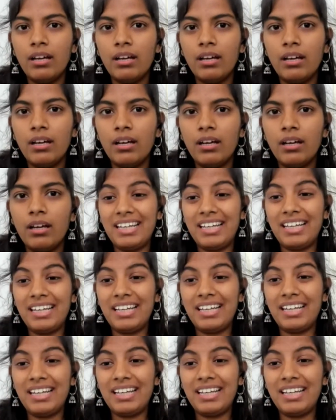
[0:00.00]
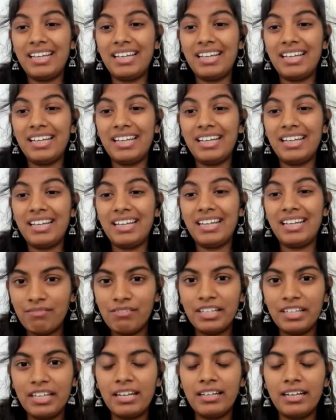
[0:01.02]
We can integrate any data
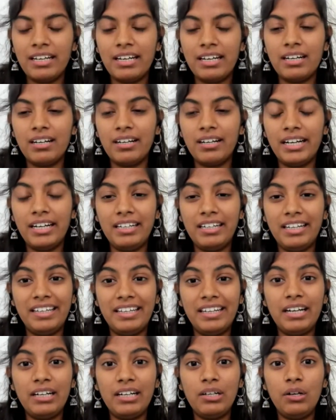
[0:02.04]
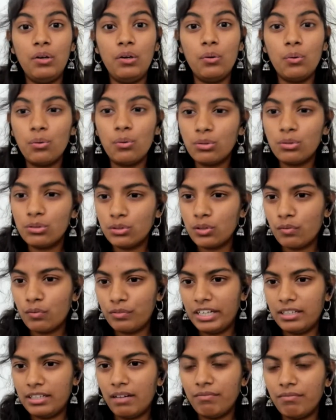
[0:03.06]
set and we can integrate loads of
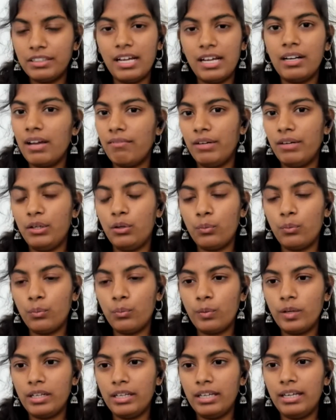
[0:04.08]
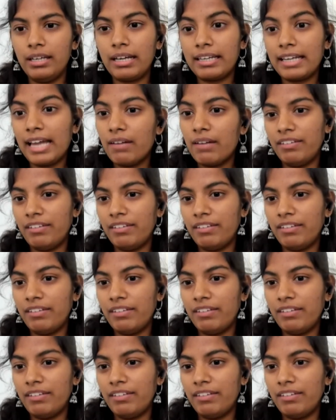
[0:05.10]
data without having to worry,